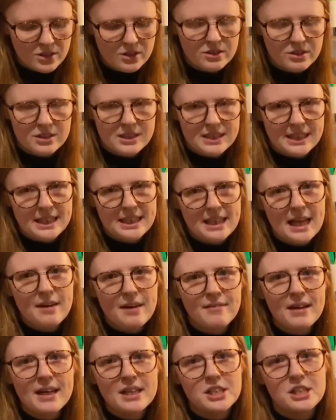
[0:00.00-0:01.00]
you'll see that
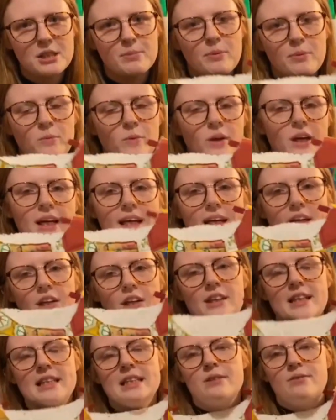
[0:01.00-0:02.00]
I've actually been working
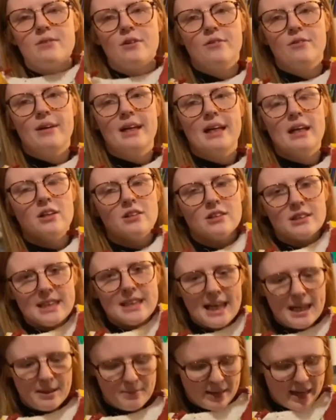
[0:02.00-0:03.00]
on this for a really long
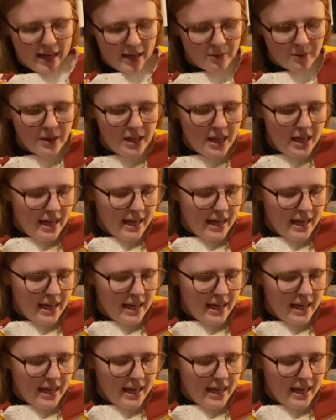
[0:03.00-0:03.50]
time now.